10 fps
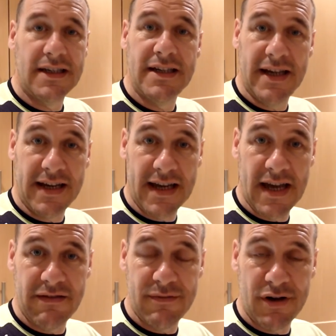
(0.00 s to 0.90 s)
take care
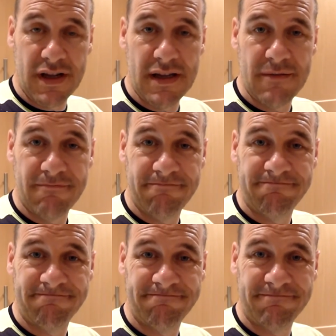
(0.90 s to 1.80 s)
everybody.
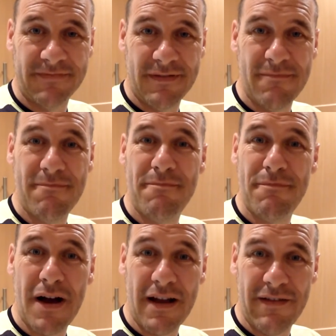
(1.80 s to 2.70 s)

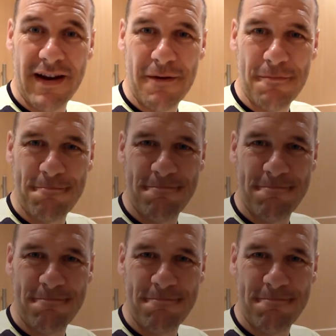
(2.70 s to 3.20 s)
Bye for now.